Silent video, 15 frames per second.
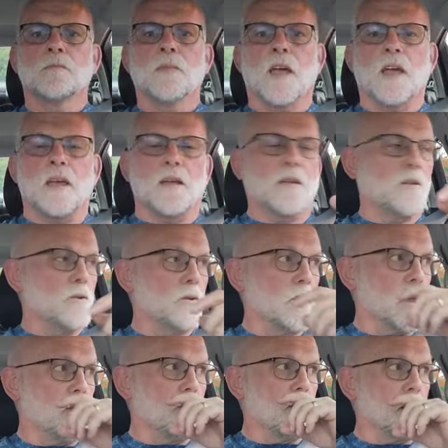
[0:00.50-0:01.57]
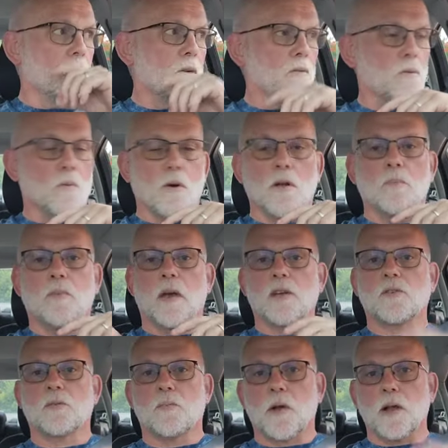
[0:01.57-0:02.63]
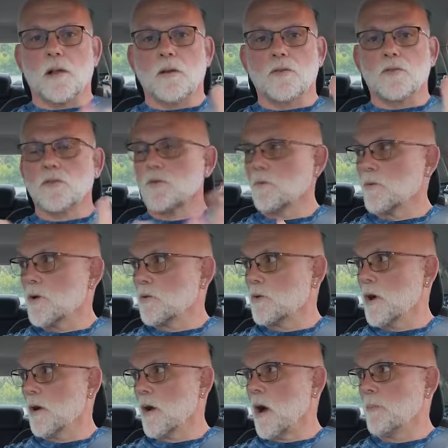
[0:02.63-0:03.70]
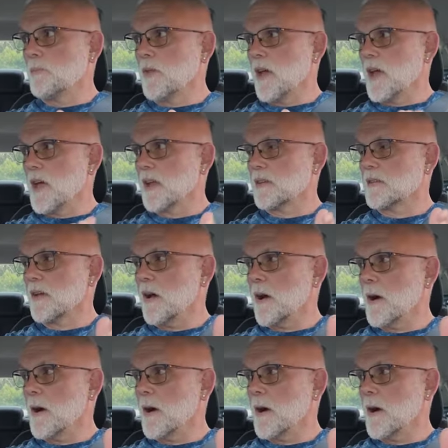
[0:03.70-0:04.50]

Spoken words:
Hey, good evening, everyone. Pastor Brett here. Just a real quick update.